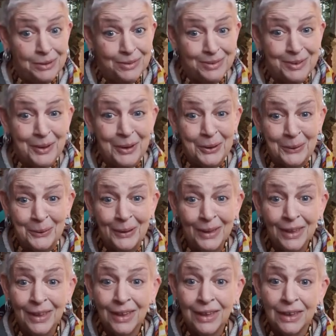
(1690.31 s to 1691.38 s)
So,
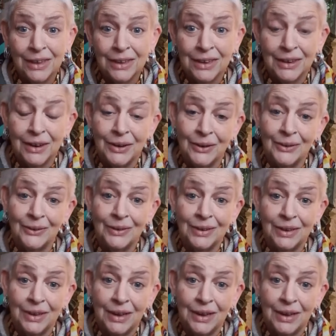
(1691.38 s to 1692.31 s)
you know,